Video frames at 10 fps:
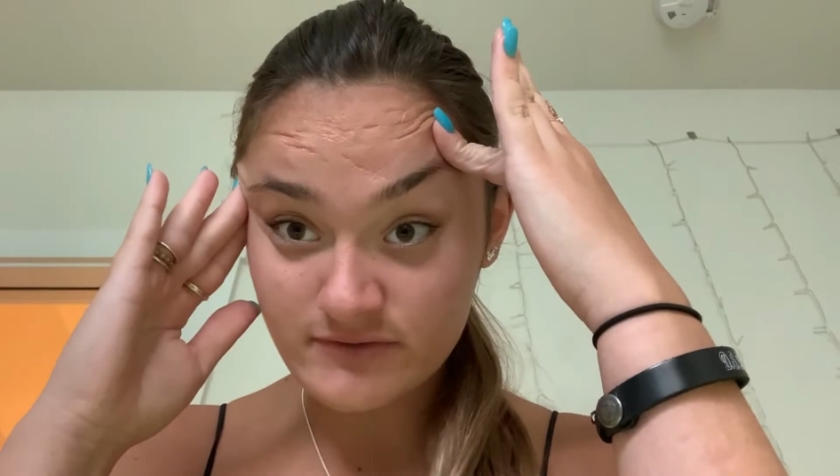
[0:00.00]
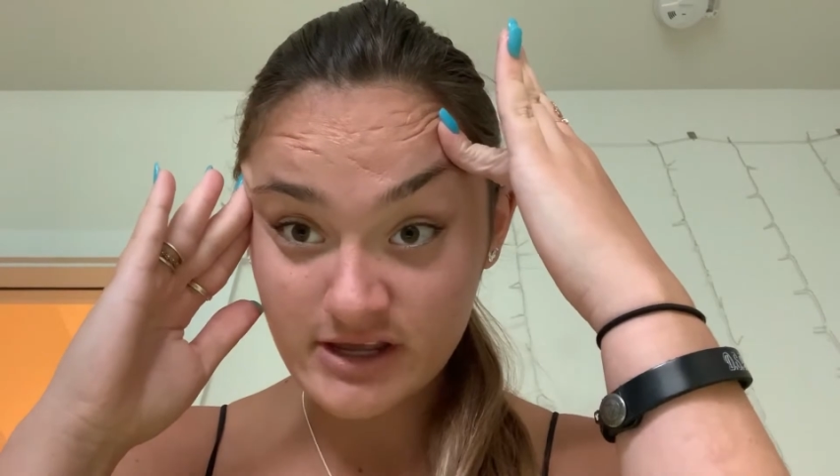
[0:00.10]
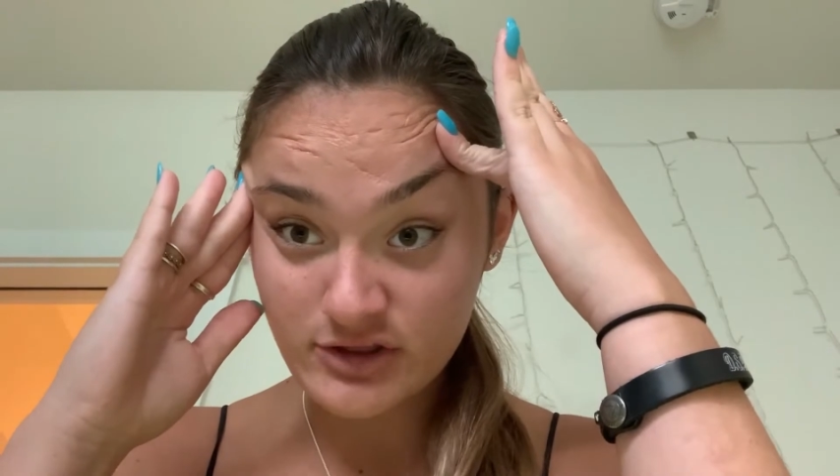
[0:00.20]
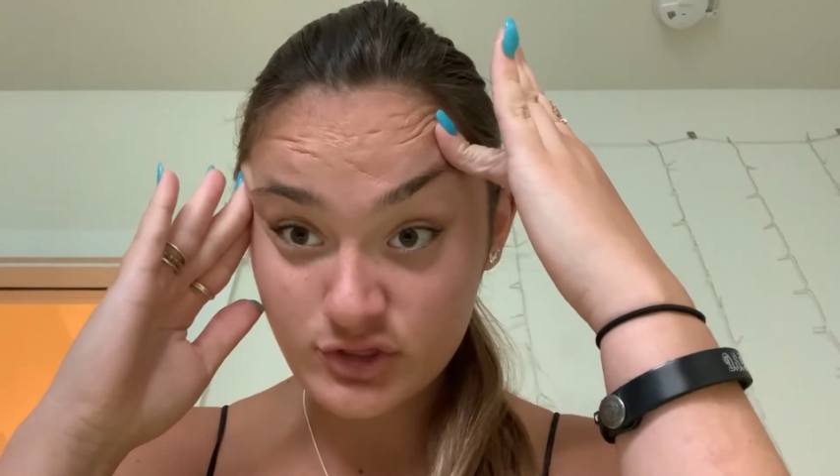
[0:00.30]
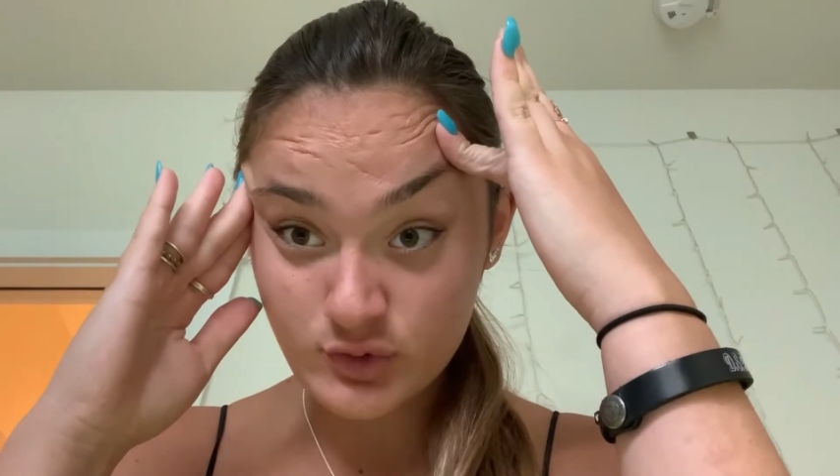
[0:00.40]
of
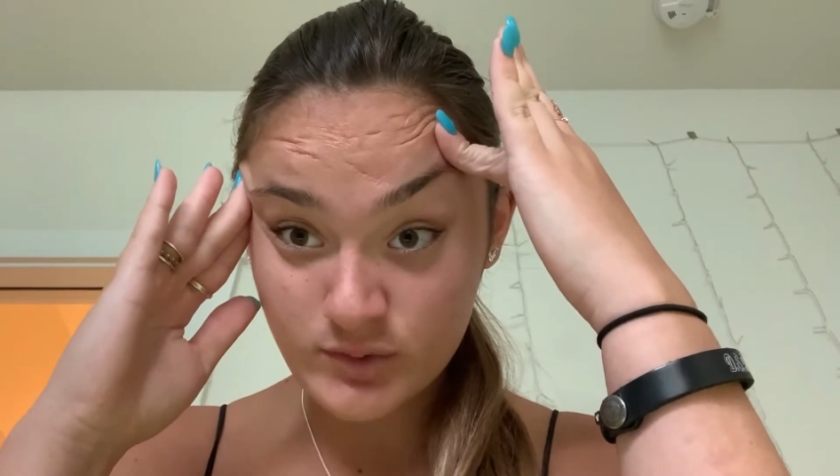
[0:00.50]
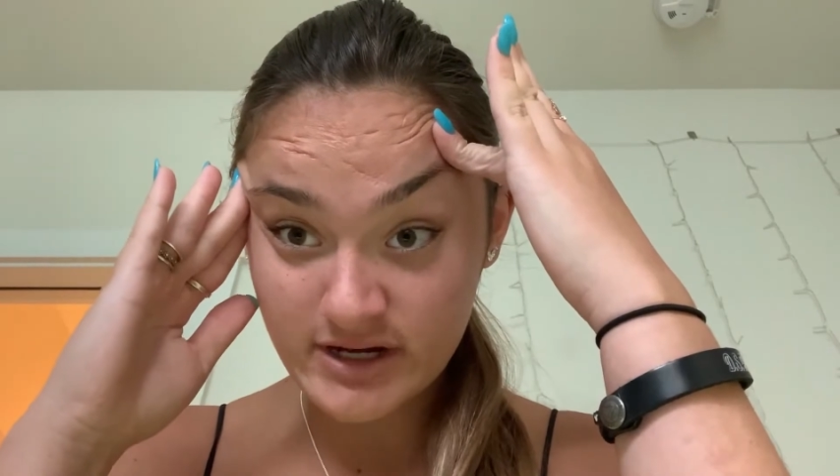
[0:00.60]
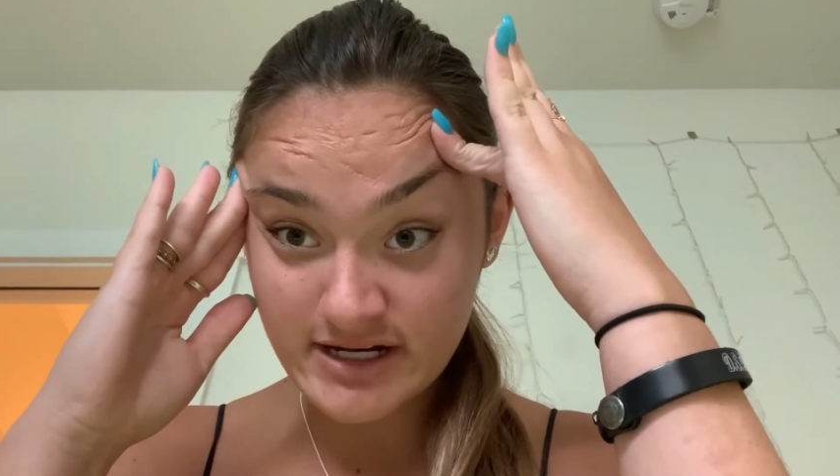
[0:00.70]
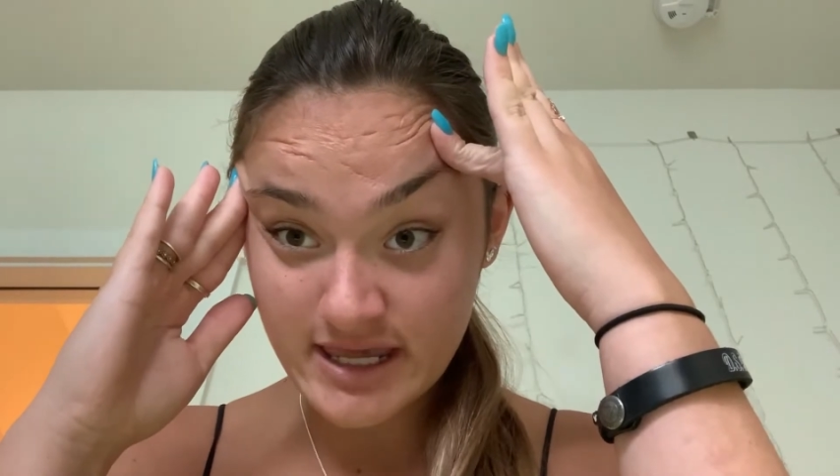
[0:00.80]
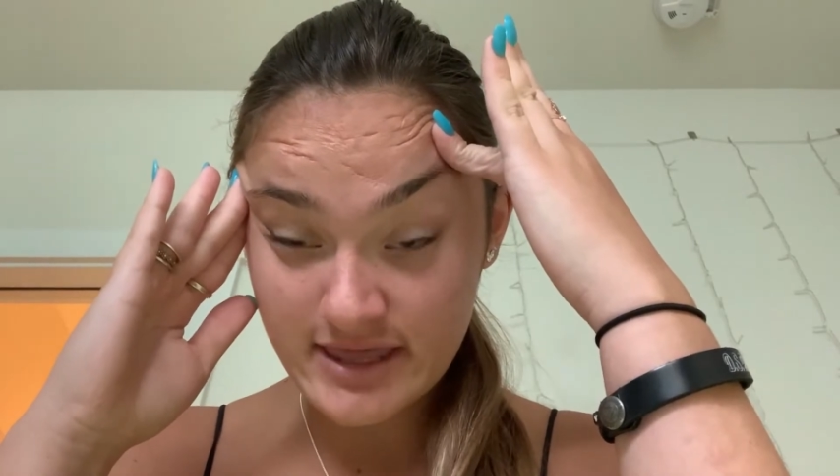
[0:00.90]
like a
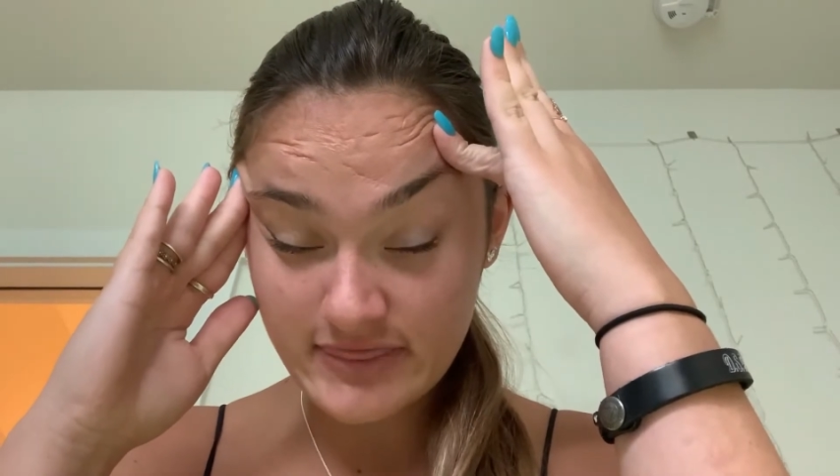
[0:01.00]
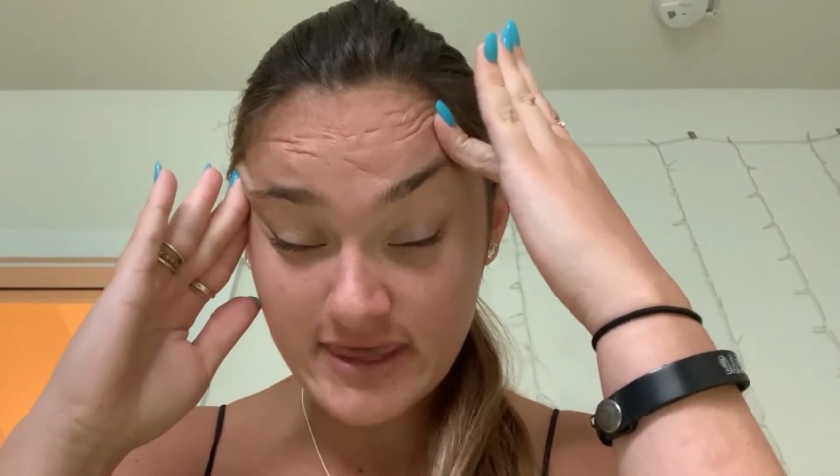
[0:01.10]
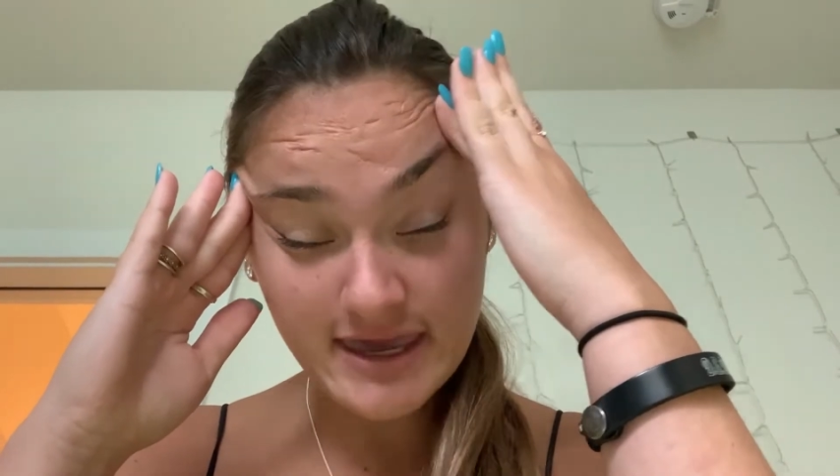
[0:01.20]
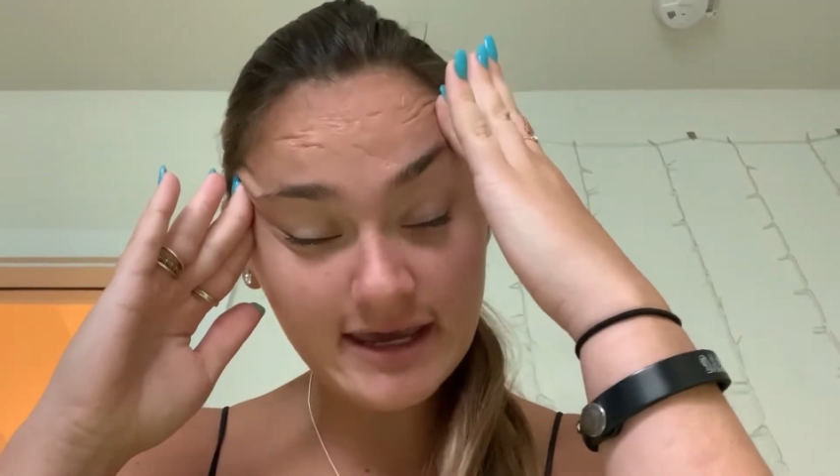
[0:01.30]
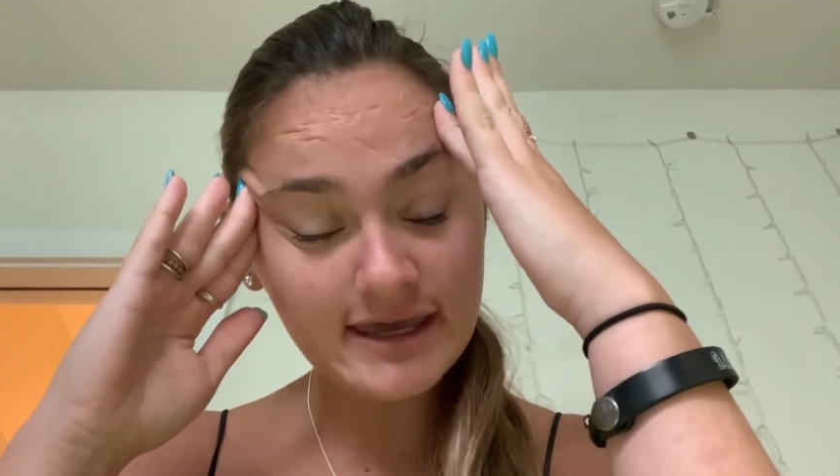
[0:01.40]
three day
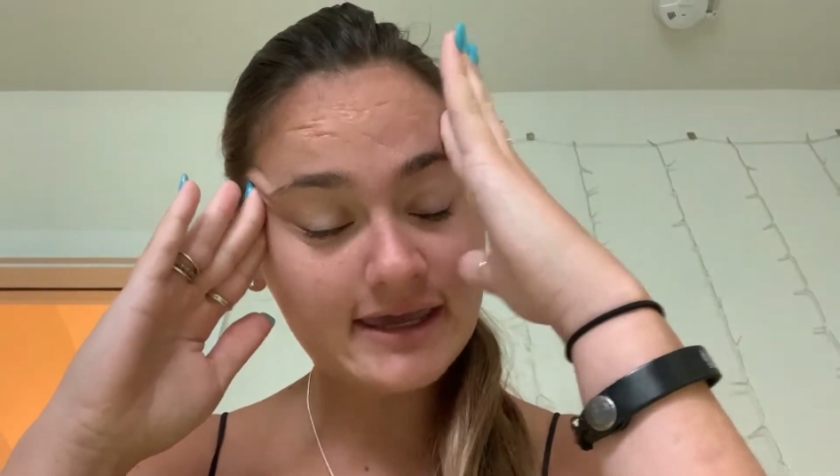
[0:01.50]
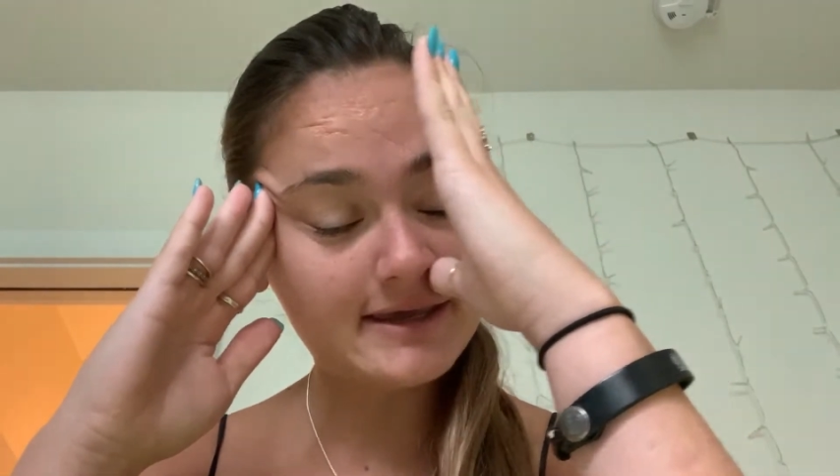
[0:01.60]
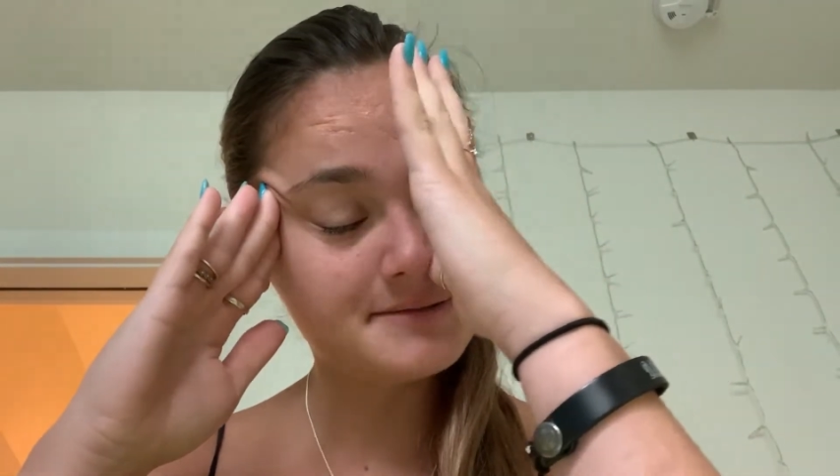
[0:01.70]
thing.